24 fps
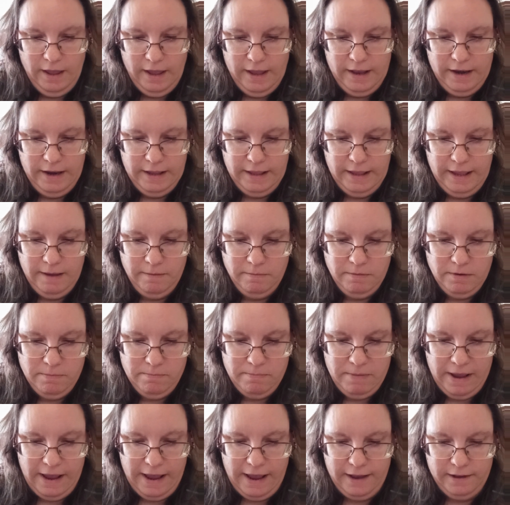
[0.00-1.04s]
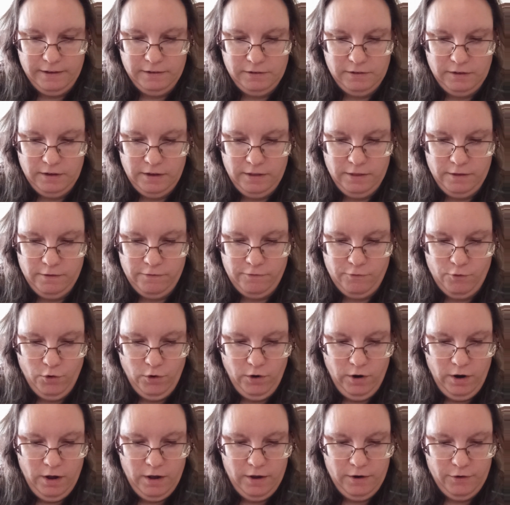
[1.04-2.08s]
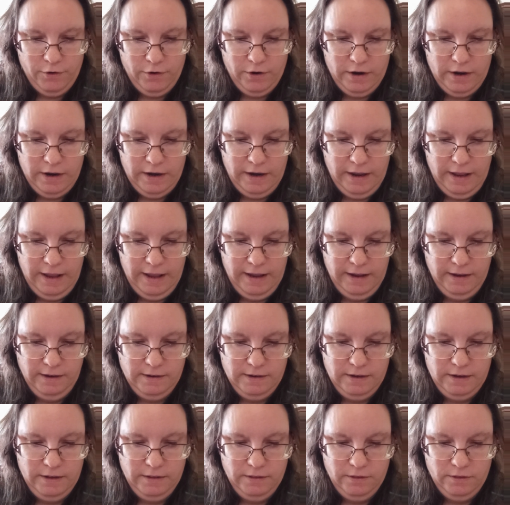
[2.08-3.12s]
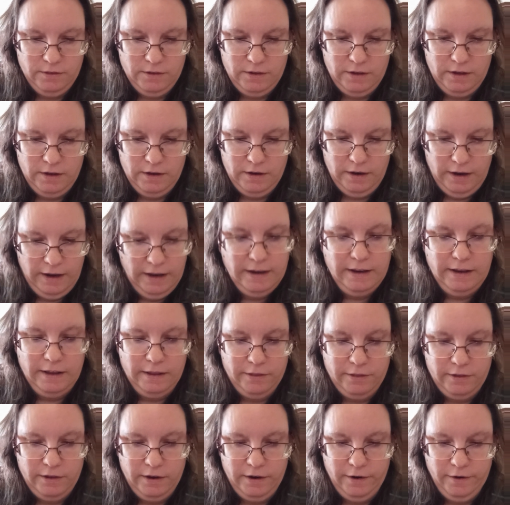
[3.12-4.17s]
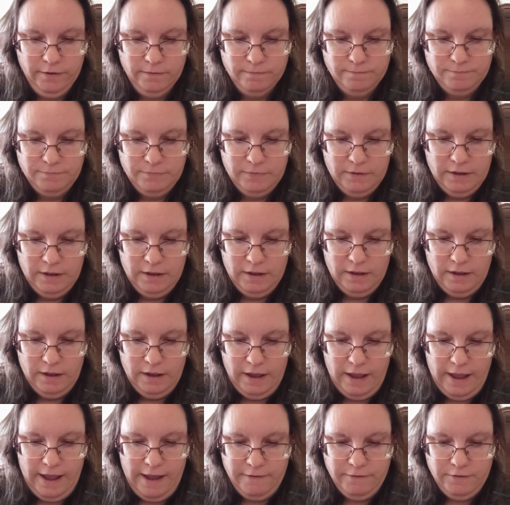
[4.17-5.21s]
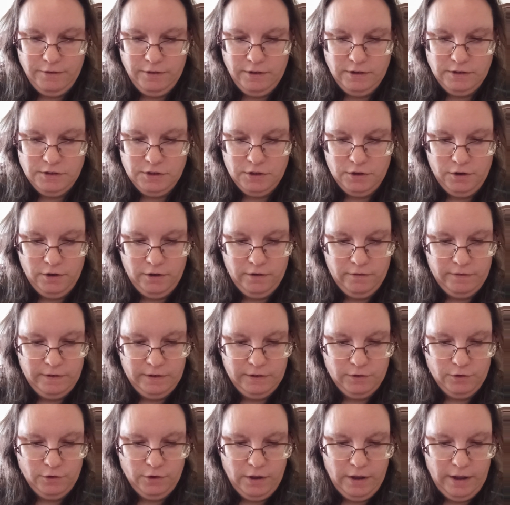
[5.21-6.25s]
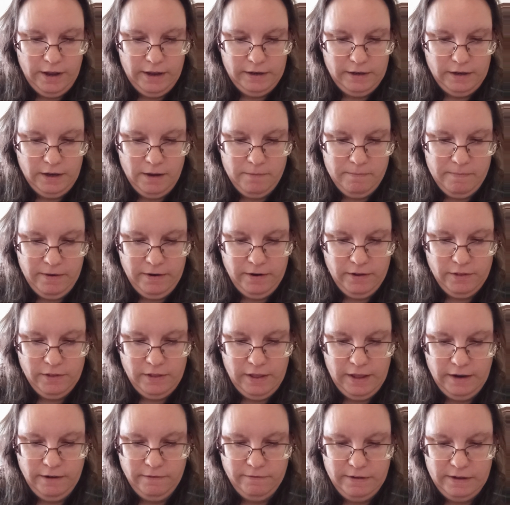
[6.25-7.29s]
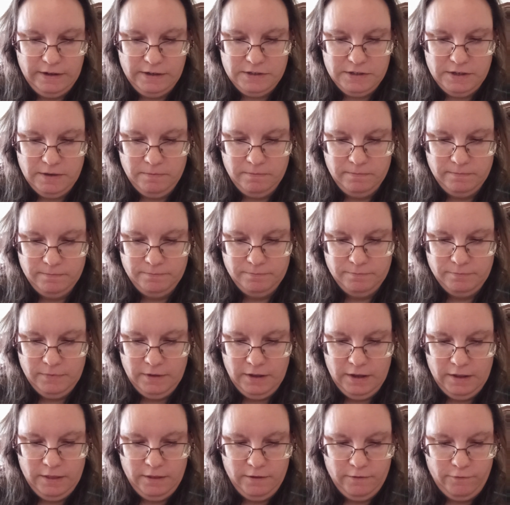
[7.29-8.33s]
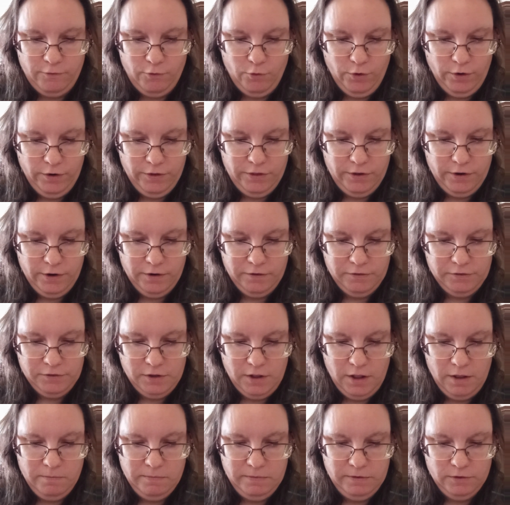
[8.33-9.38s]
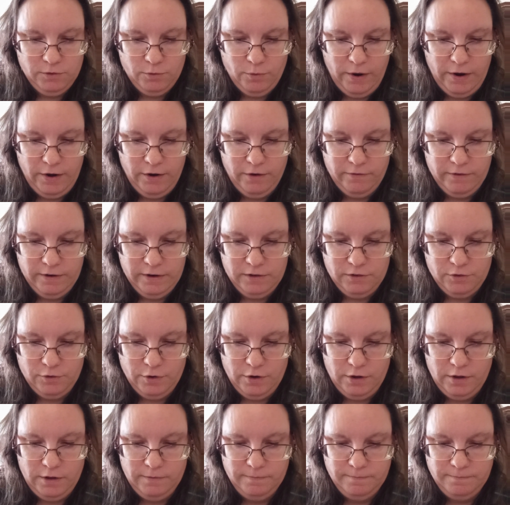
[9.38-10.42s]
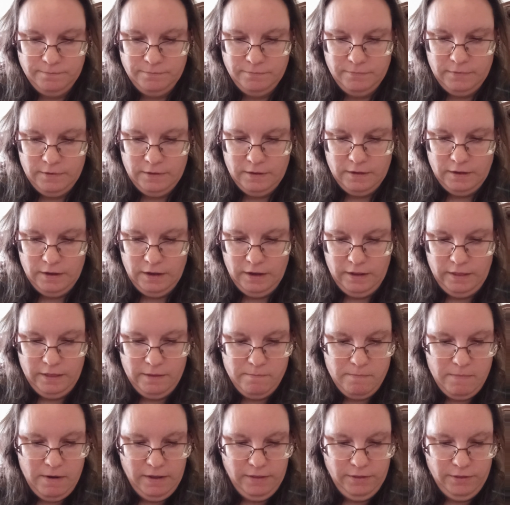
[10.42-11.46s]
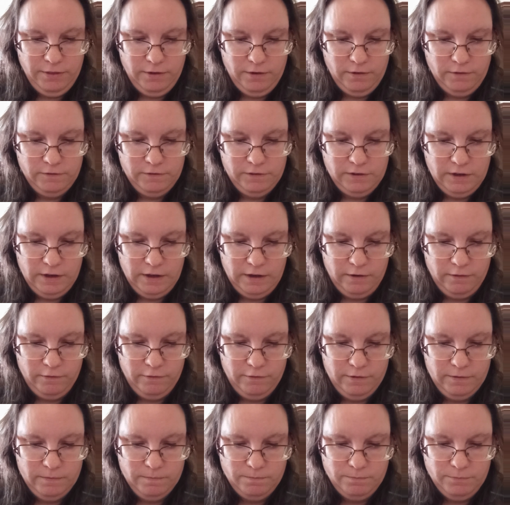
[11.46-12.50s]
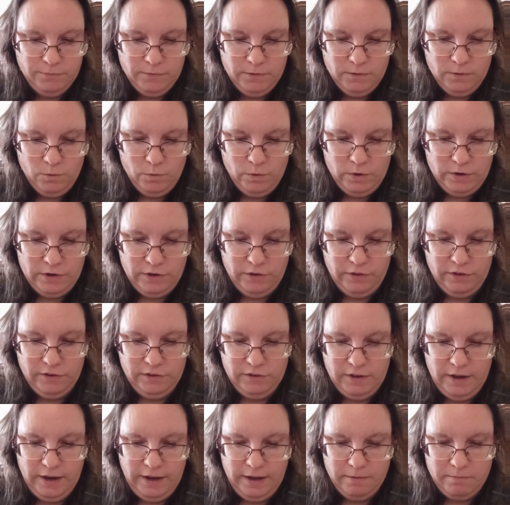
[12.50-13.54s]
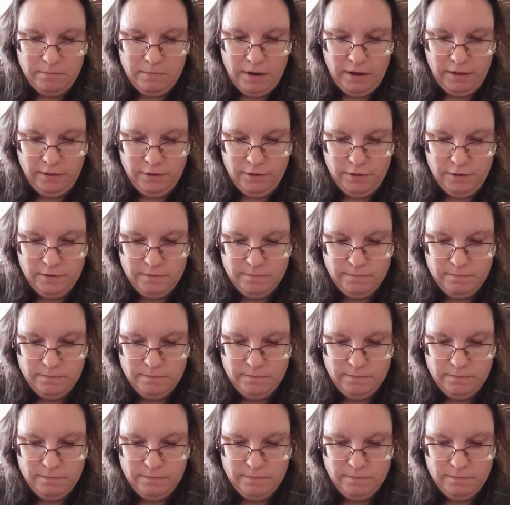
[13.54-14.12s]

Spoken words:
And it came to pass in the 480th year, after the children of Israel had come out of the land of Egypt, in the 4th year of Solomon's reign over Israel, in the month of Ziv, which is the 2nd month,